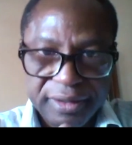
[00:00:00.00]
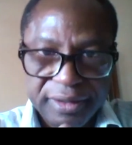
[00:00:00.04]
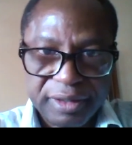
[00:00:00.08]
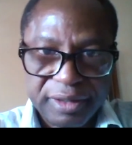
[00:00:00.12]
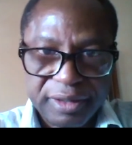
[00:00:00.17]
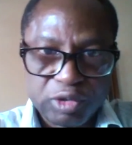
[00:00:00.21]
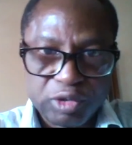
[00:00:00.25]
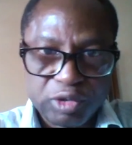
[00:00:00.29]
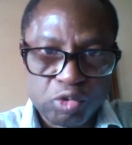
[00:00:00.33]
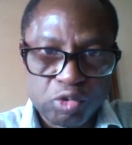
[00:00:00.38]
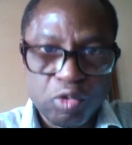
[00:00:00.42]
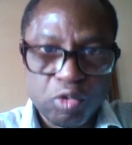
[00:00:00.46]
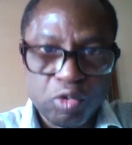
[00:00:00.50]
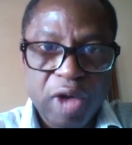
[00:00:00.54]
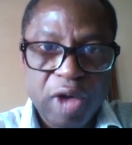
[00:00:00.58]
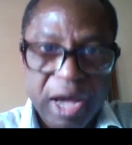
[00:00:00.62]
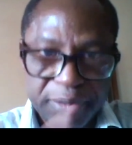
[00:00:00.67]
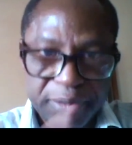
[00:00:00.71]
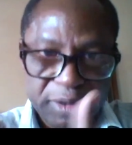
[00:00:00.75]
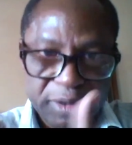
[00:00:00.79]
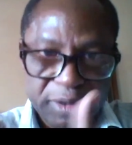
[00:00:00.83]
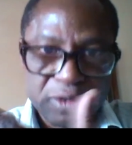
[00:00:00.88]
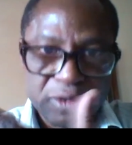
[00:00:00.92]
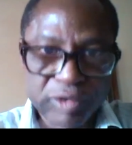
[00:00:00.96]
Sugar,
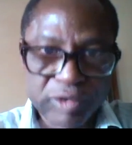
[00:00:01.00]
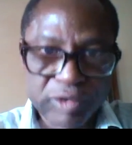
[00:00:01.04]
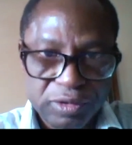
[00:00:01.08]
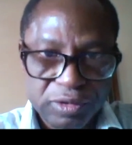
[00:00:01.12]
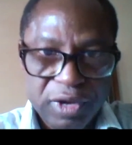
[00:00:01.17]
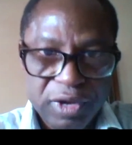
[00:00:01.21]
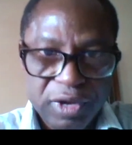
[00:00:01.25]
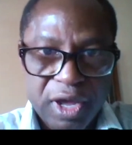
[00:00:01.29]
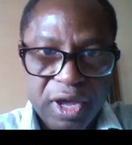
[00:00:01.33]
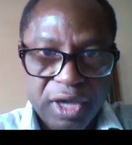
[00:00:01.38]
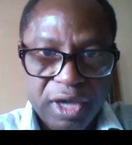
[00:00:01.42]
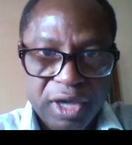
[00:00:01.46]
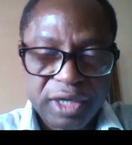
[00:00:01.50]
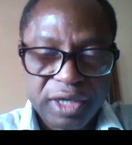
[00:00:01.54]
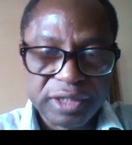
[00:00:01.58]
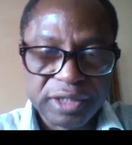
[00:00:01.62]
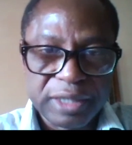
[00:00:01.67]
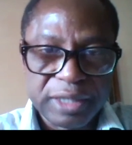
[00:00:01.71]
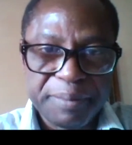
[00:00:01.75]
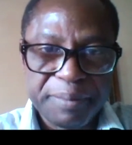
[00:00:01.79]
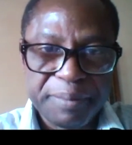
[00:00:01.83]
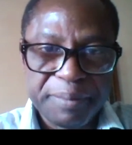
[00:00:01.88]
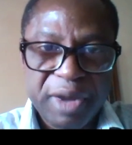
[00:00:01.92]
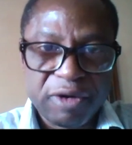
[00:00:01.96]
because it's
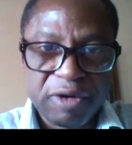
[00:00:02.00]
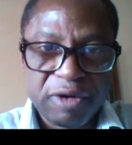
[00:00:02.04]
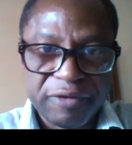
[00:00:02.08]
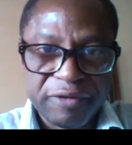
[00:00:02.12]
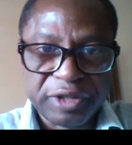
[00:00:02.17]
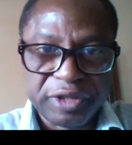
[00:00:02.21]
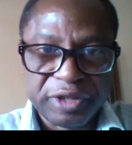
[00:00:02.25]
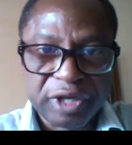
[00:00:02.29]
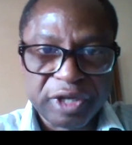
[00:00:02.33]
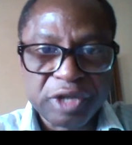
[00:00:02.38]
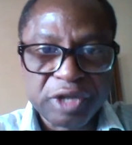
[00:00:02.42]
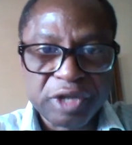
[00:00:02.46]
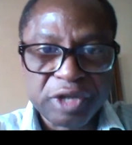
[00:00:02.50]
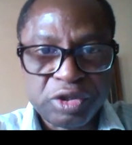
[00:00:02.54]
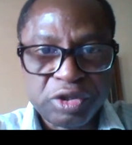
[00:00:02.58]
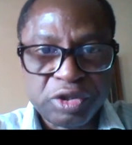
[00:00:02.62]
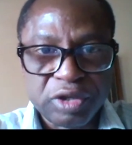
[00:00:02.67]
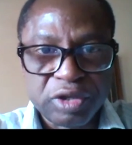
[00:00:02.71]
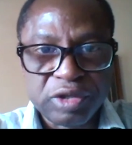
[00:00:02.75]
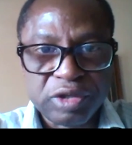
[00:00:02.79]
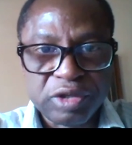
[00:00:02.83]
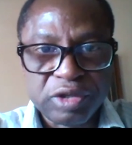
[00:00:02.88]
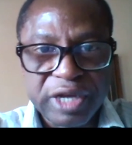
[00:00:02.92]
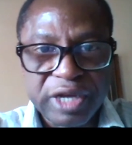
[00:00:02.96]
a part of a
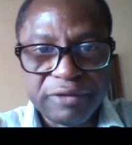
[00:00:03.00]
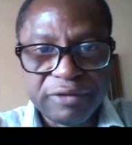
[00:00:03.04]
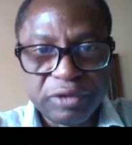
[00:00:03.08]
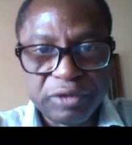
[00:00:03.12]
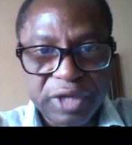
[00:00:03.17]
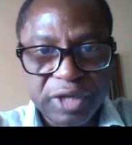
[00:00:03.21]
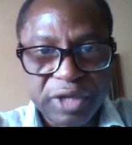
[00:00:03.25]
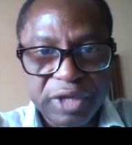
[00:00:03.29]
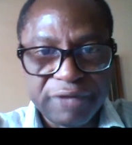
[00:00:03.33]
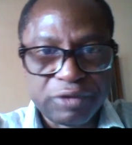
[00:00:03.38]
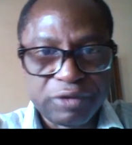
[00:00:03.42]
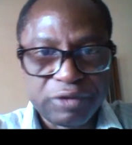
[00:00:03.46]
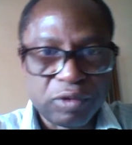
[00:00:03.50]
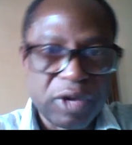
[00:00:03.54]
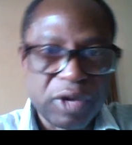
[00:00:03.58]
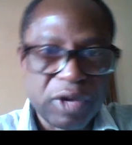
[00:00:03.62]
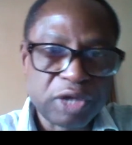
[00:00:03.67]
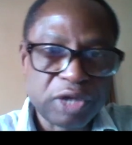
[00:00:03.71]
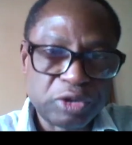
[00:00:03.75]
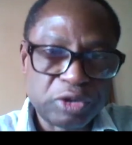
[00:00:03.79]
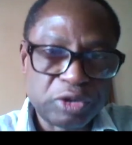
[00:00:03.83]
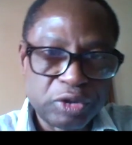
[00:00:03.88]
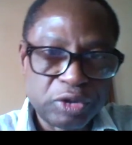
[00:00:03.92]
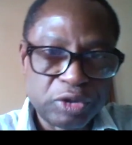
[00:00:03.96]
tradition, you have to give sugar
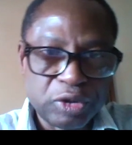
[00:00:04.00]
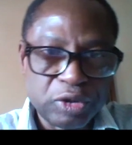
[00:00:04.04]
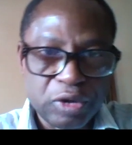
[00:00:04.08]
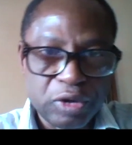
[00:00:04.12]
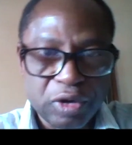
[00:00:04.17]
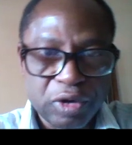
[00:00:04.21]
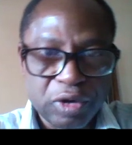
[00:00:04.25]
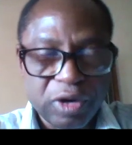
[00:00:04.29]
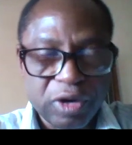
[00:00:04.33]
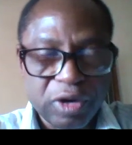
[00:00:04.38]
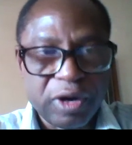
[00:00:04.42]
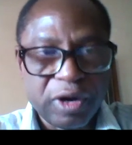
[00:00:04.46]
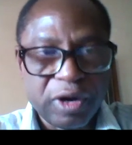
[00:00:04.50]
to your